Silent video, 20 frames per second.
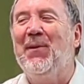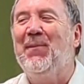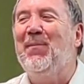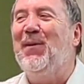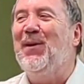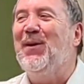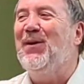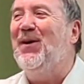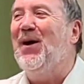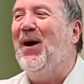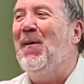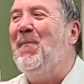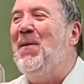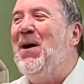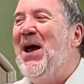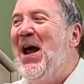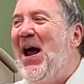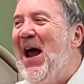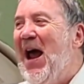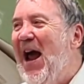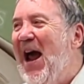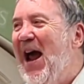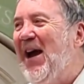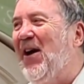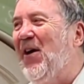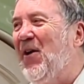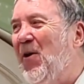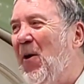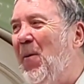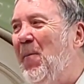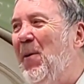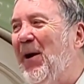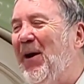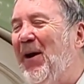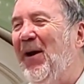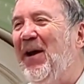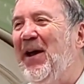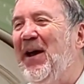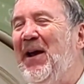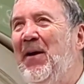but become
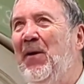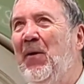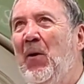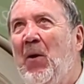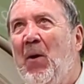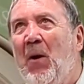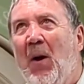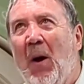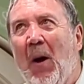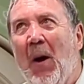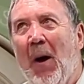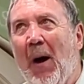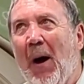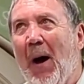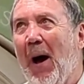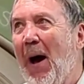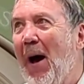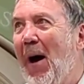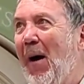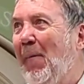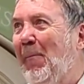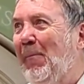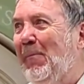economically uh,